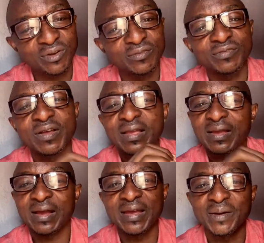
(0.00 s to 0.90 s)
of
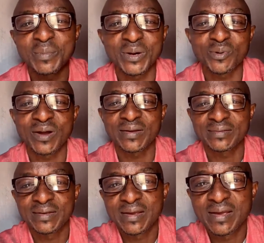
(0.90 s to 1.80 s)
Aya
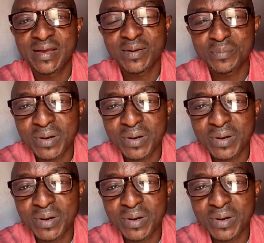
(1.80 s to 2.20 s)
Marwa.